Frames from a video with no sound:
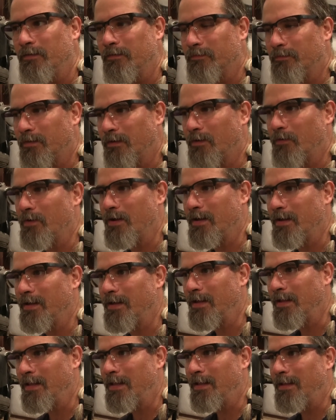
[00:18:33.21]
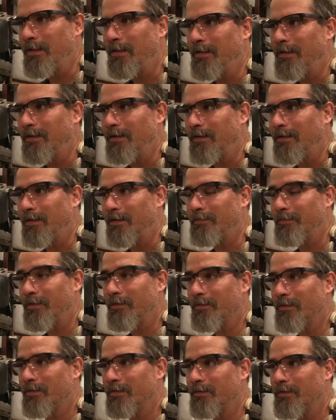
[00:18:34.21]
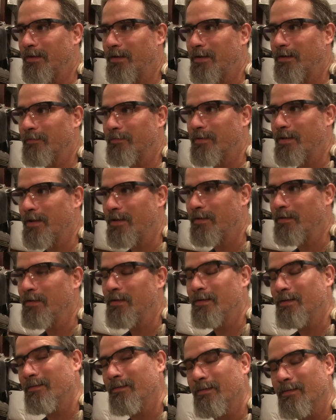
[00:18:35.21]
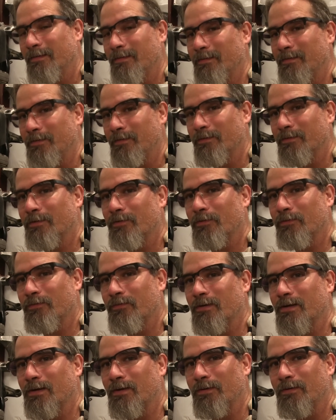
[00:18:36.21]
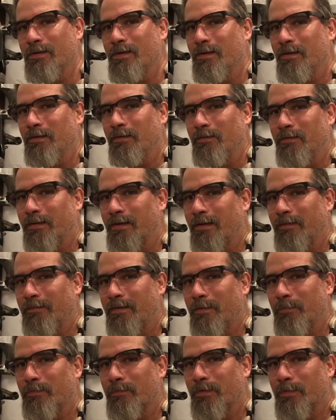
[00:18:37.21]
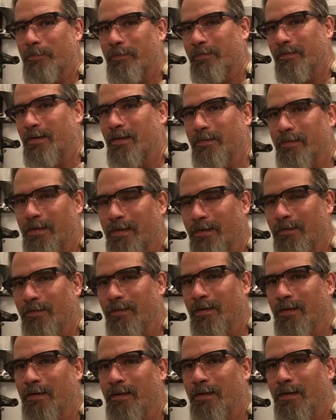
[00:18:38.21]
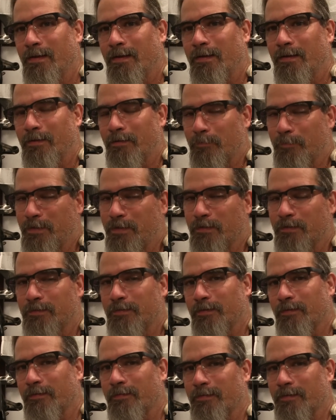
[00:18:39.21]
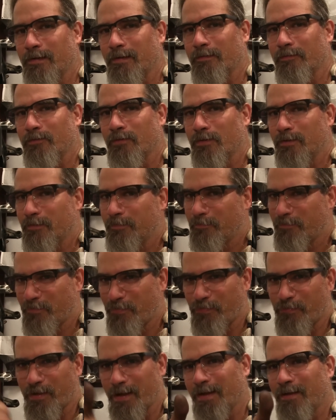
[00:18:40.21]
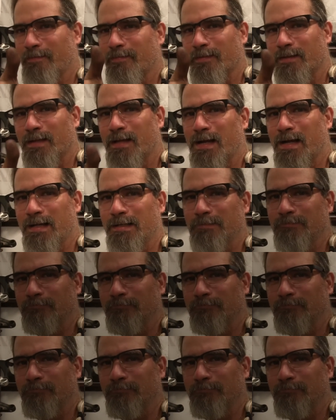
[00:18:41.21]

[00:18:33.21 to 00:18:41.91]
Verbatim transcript: So until then, guys, you know the drill. You guys keep the rubber side down and you be good to yourselves. Thanks a lot.